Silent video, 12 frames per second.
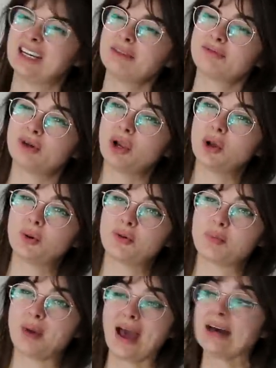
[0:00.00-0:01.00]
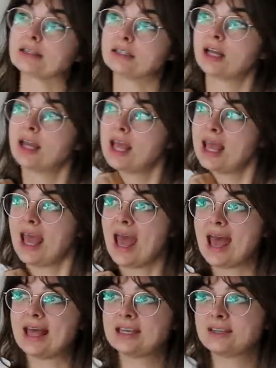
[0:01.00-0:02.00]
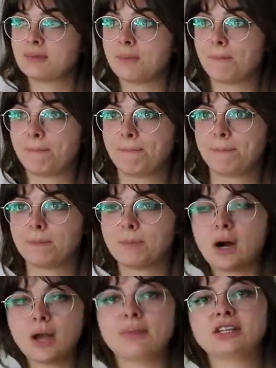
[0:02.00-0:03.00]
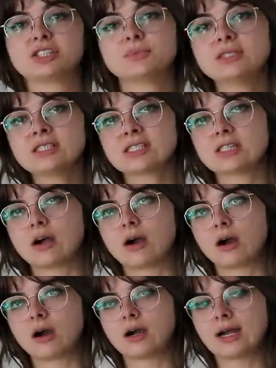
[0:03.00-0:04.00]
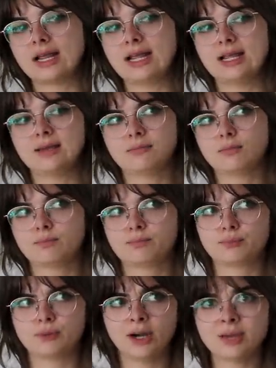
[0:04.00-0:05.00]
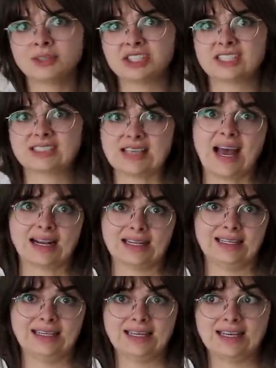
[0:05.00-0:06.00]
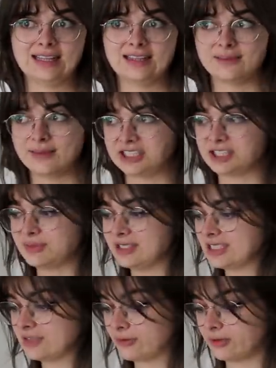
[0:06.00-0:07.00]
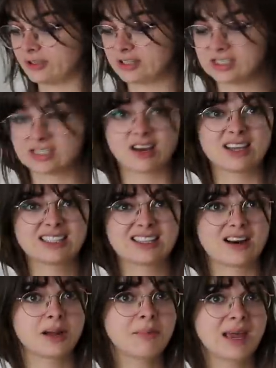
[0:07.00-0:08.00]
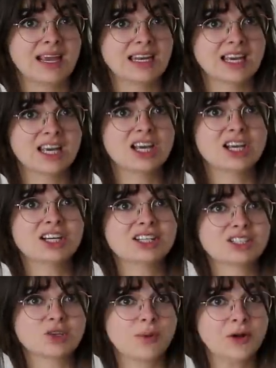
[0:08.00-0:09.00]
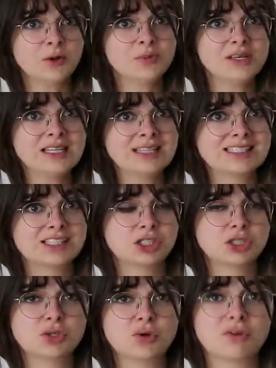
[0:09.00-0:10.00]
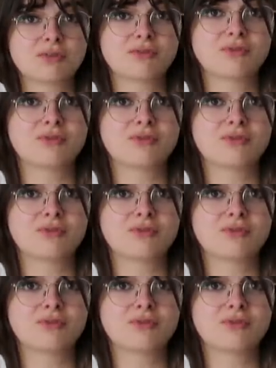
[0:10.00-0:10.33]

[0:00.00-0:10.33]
did follow the pattern, and my measurements are pretty much exactly the measurements for the size that I made. So by all means it should